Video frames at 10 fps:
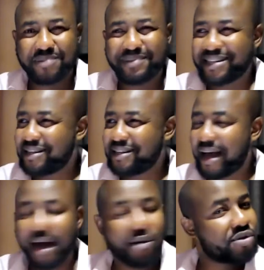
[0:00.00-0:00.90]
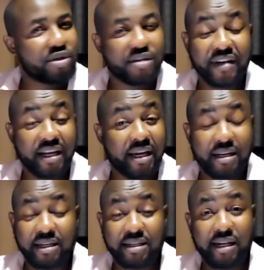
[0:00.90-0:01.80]
but I was not even
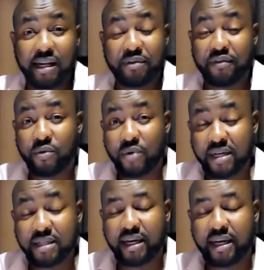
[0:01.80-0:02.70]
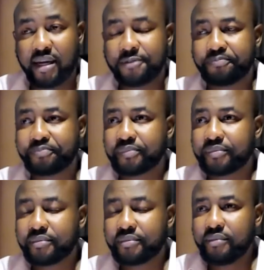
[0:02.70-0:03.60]
getting sleep even 1 second.
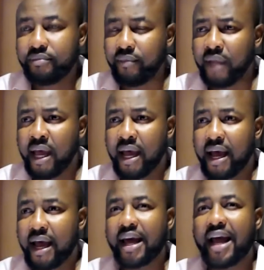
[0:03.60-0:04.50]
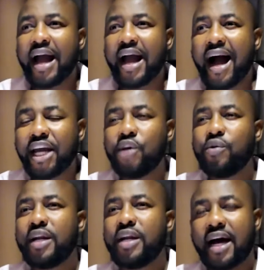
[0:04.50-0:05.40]
And I
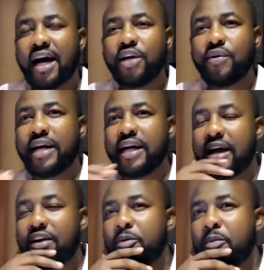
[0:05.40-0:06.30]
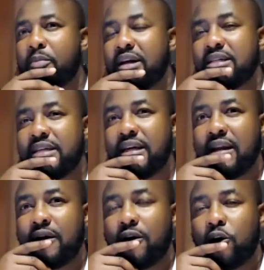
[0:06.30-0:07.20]
argued and argued. I remember
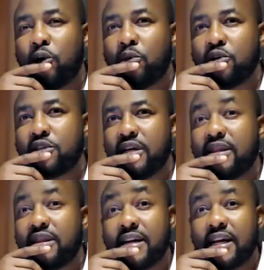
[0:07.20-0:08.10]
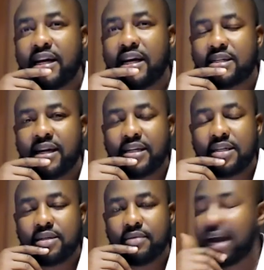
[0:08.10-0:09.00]
until almost 3 at night,
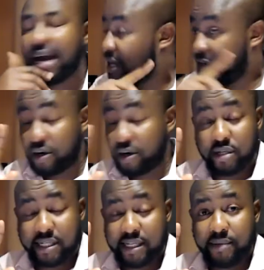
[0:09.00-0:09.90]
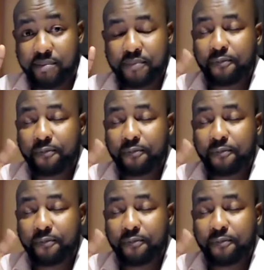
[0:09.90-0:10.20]
I never got sleep.